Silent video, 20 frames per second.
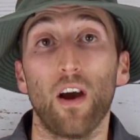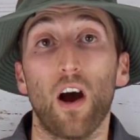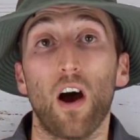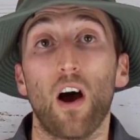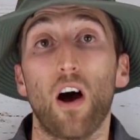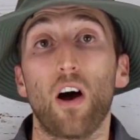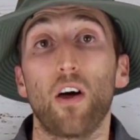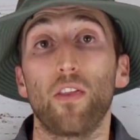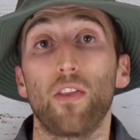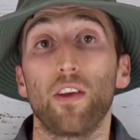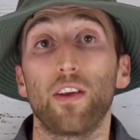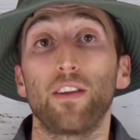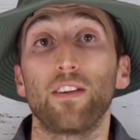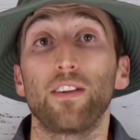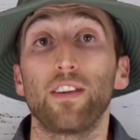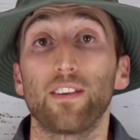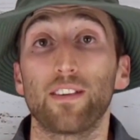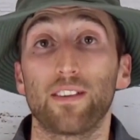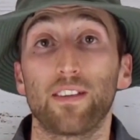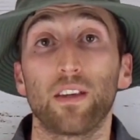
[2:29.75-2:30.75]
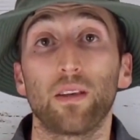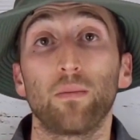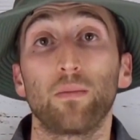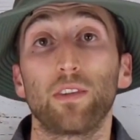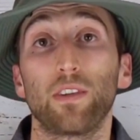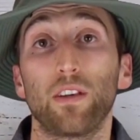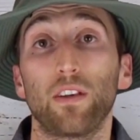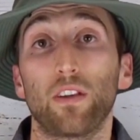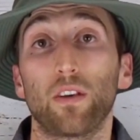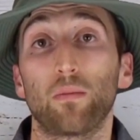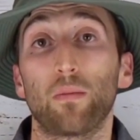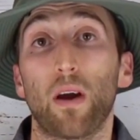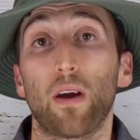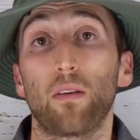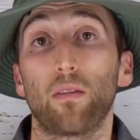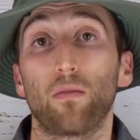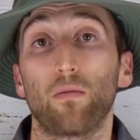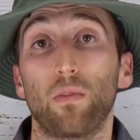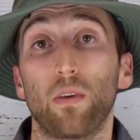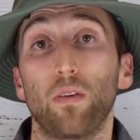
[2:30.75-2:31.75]
then this seam sealer
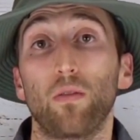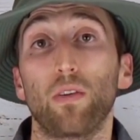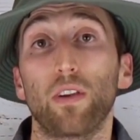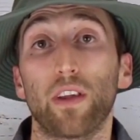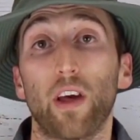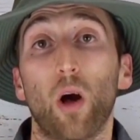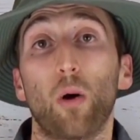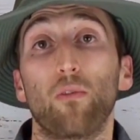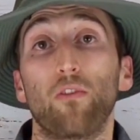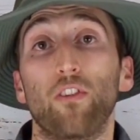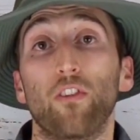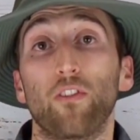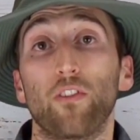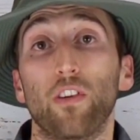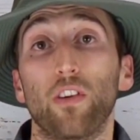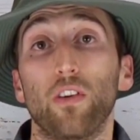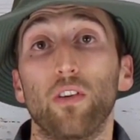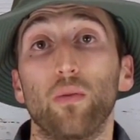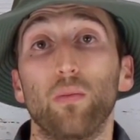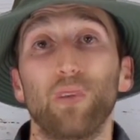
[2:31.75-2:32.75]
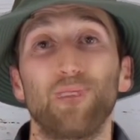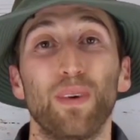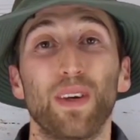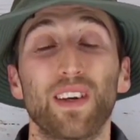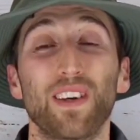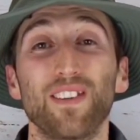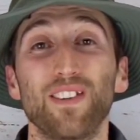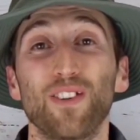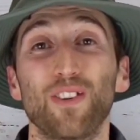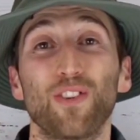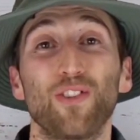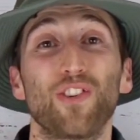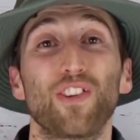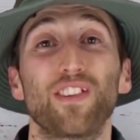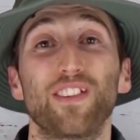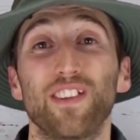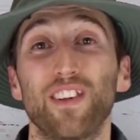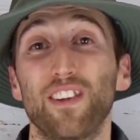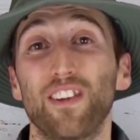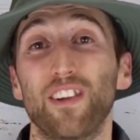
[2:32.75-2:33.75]
might be really helpful for you because you can
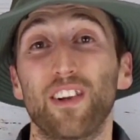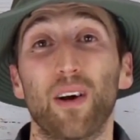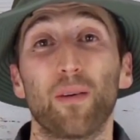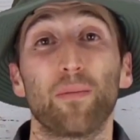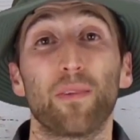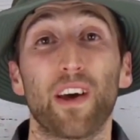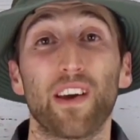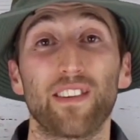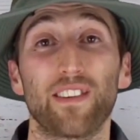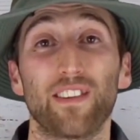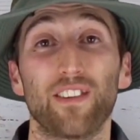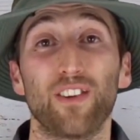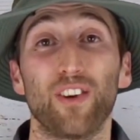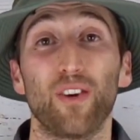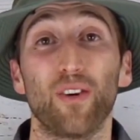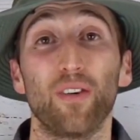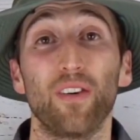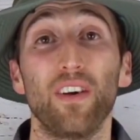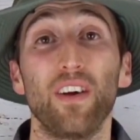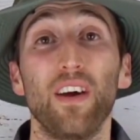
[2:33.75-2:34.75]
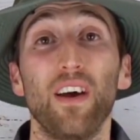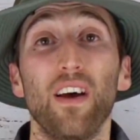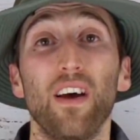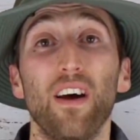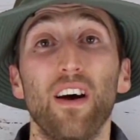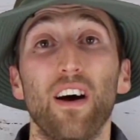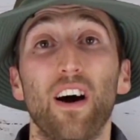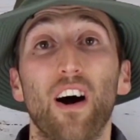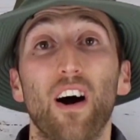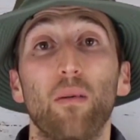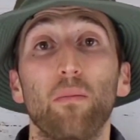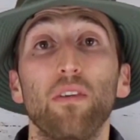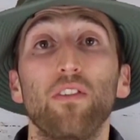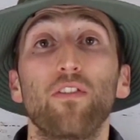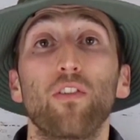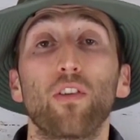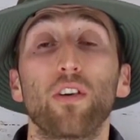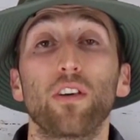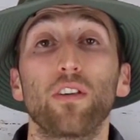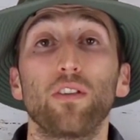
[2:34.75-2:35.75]
just seal it up nice and new.
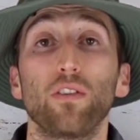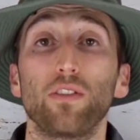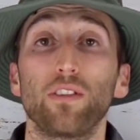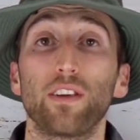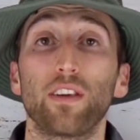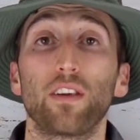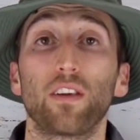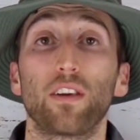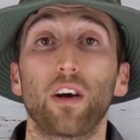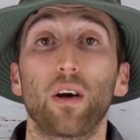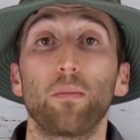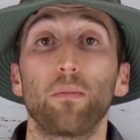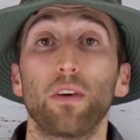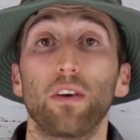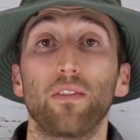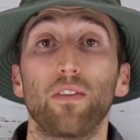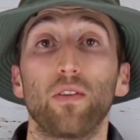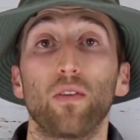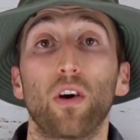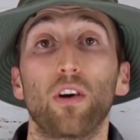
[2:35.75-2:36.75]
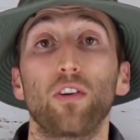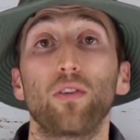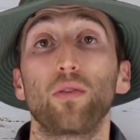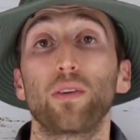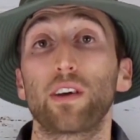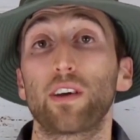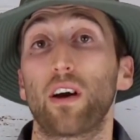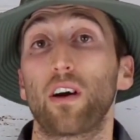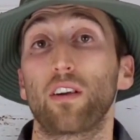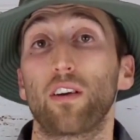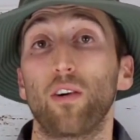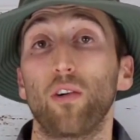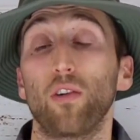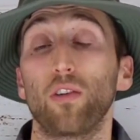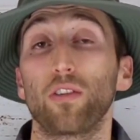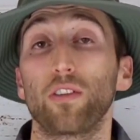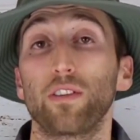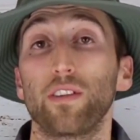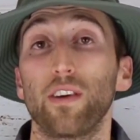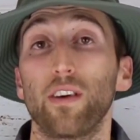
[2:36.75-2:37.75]
Before you do seal it up, if you are doing it on an
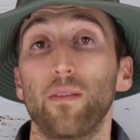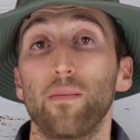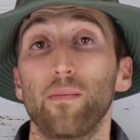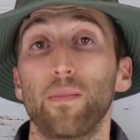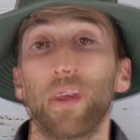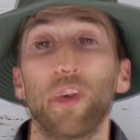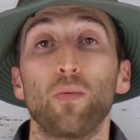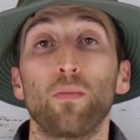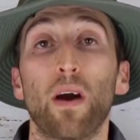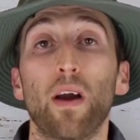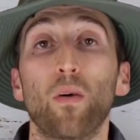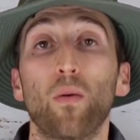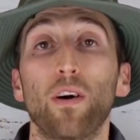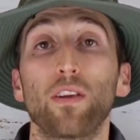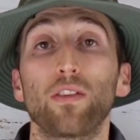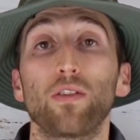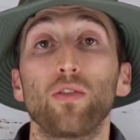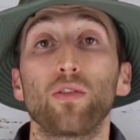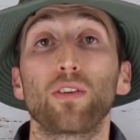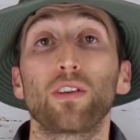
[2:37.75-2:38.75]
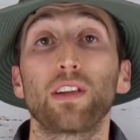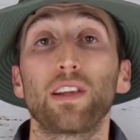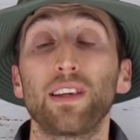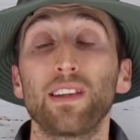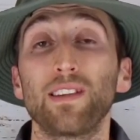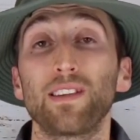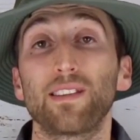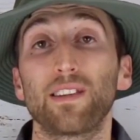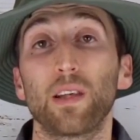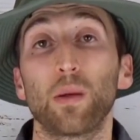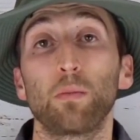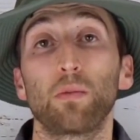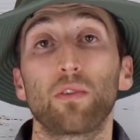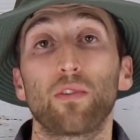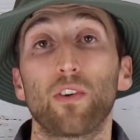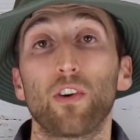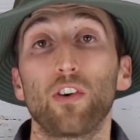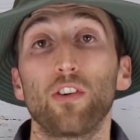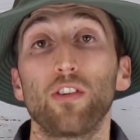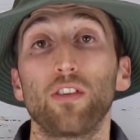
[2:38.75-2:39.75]
older tent, you might want to clean the seams
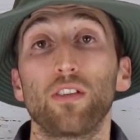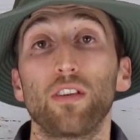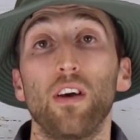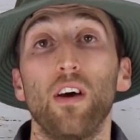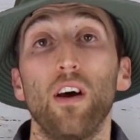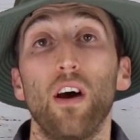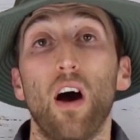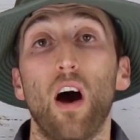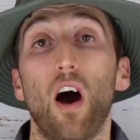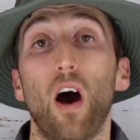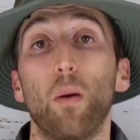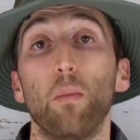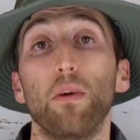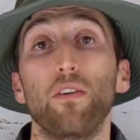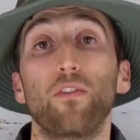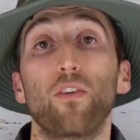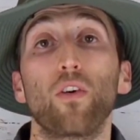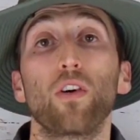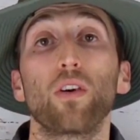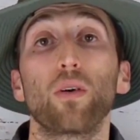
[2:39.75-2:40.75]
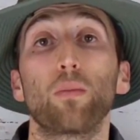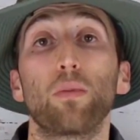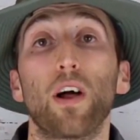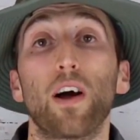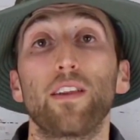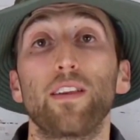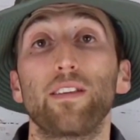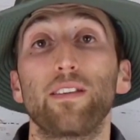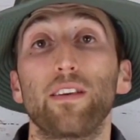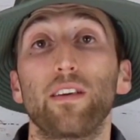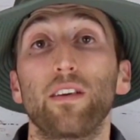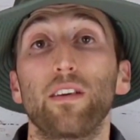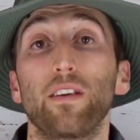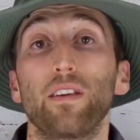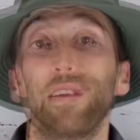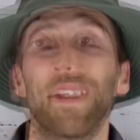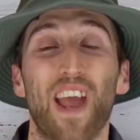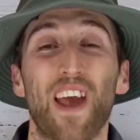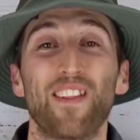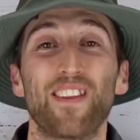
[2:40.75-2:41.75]
first before you apply the sealant.
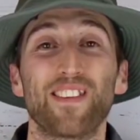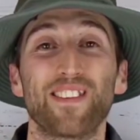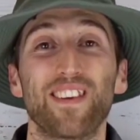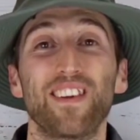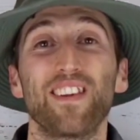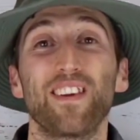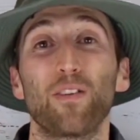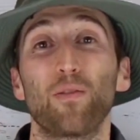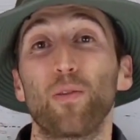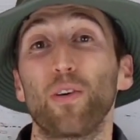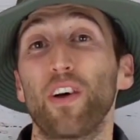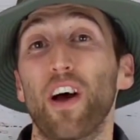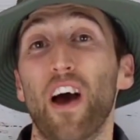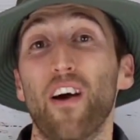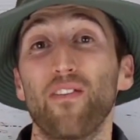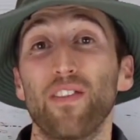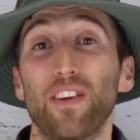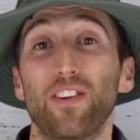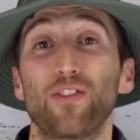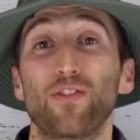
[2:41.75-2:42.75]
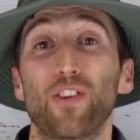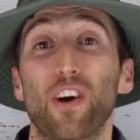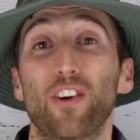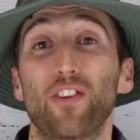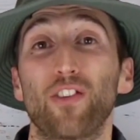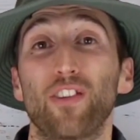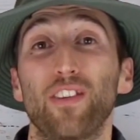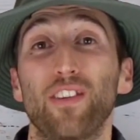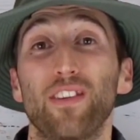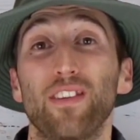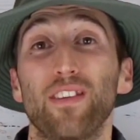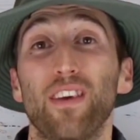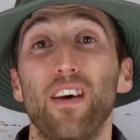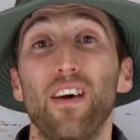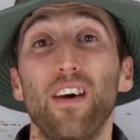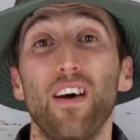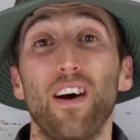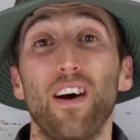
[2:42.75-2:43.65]
And the sealant will have the instructions